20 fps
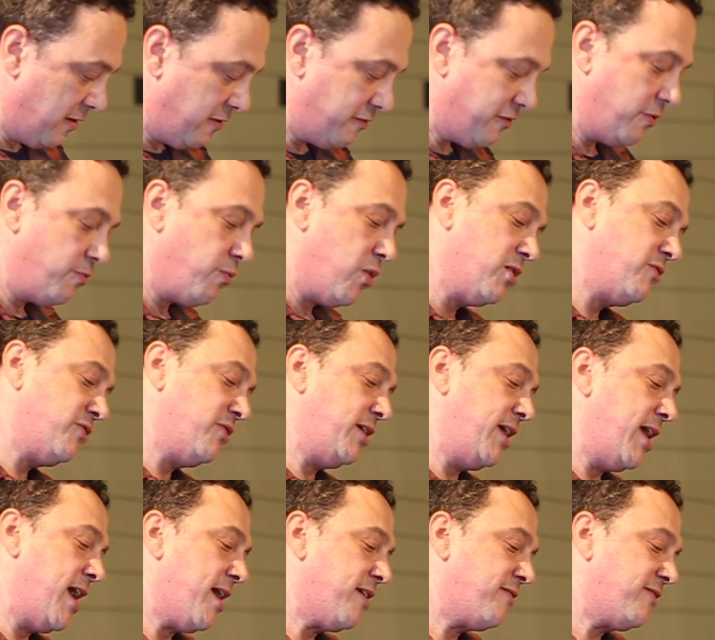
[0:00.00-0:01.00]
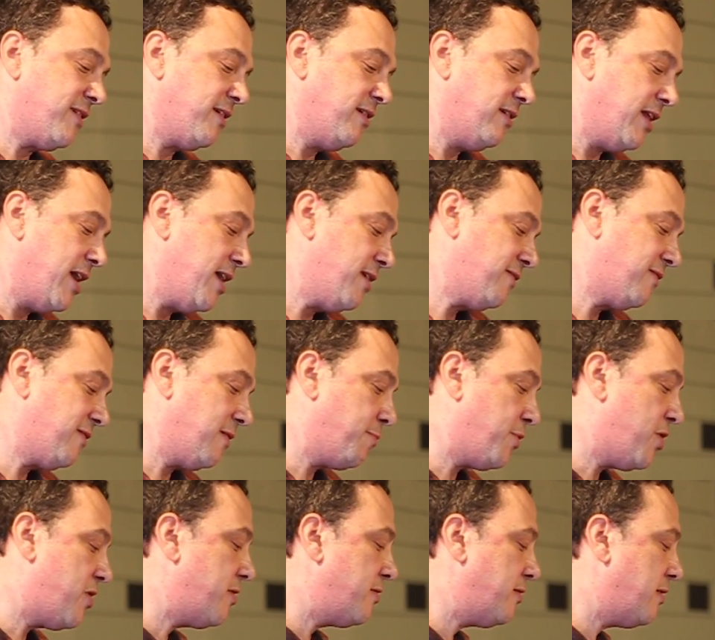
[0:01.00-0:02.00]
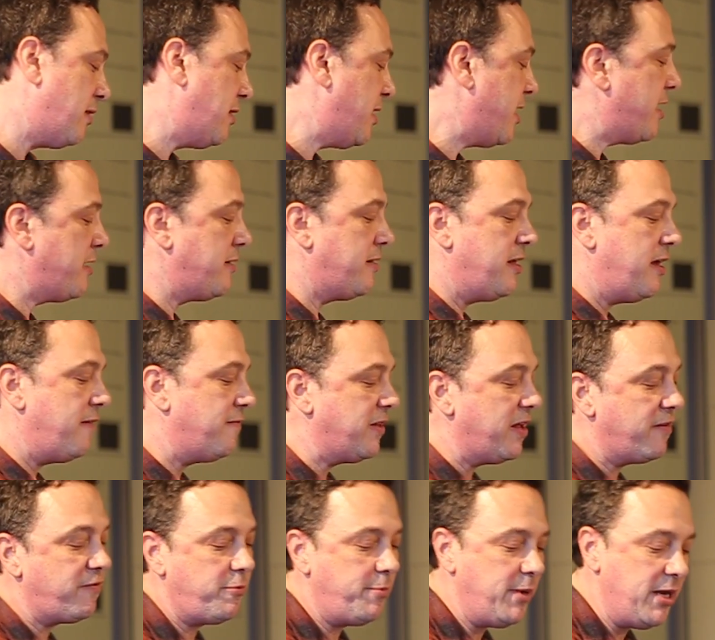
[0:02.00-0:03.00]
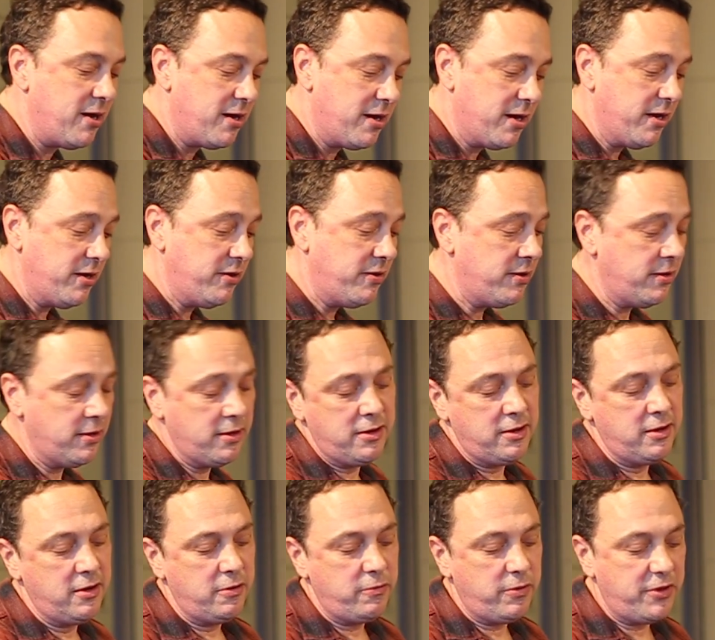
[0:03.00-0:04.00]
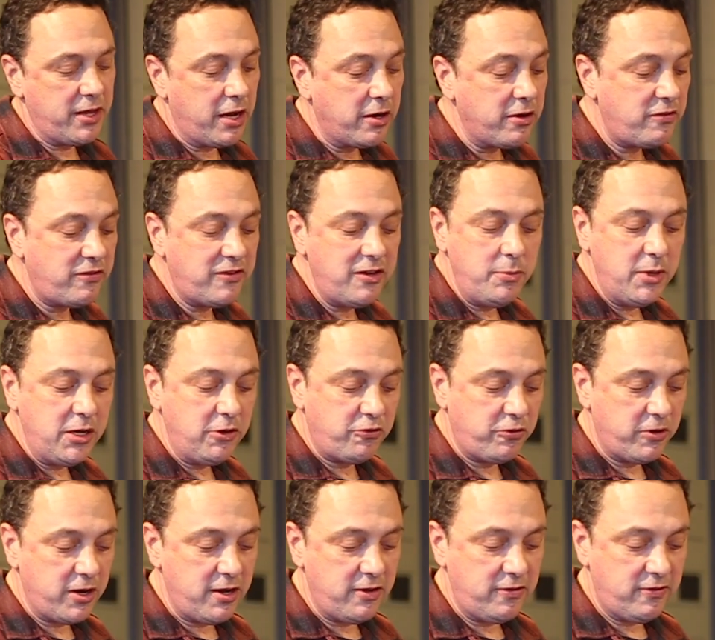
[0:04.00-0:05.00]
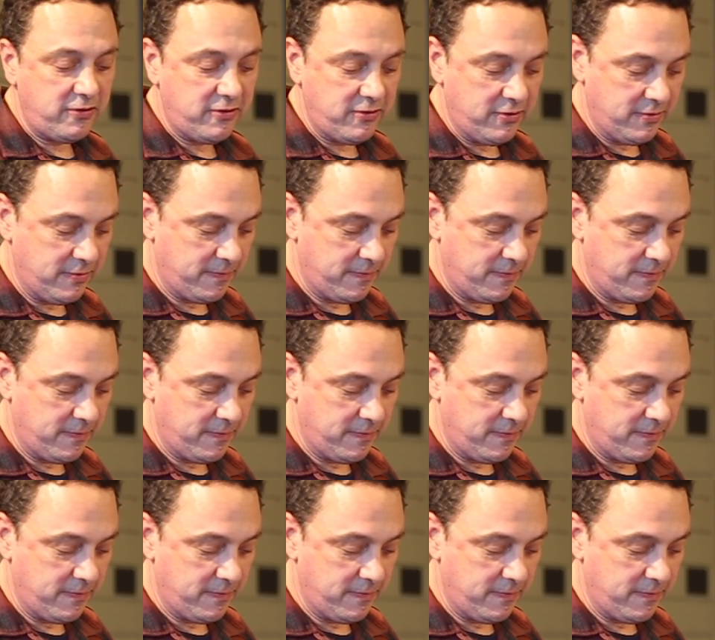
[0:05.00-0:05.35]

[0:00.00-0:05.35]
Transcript: should want to cast a glance upon the land they've left behind without a seeming trace?